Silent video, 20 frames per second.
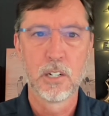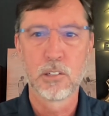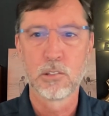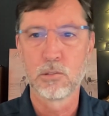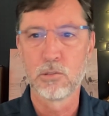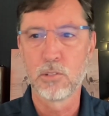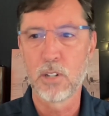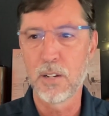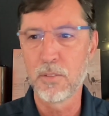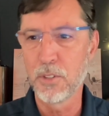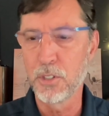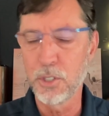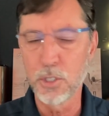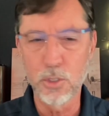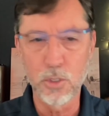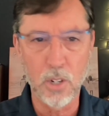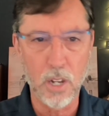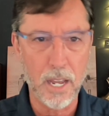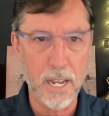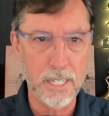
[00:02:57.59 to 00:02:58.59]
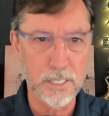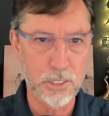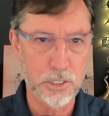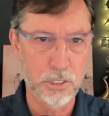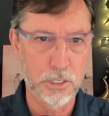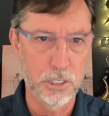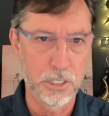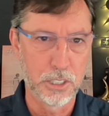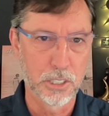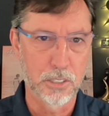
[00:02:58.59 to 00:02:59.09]
Revenue
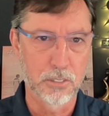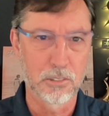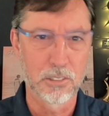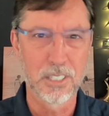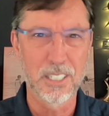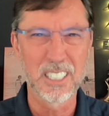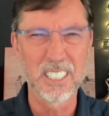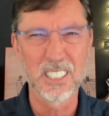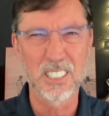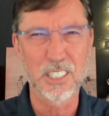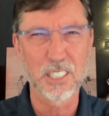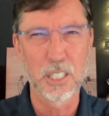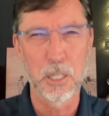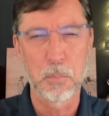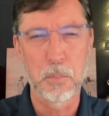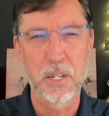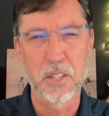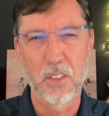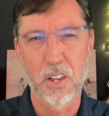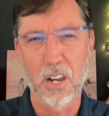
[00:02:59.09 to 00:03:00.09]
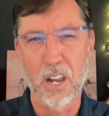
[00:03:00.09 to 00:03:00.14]
last year, really it's going to be the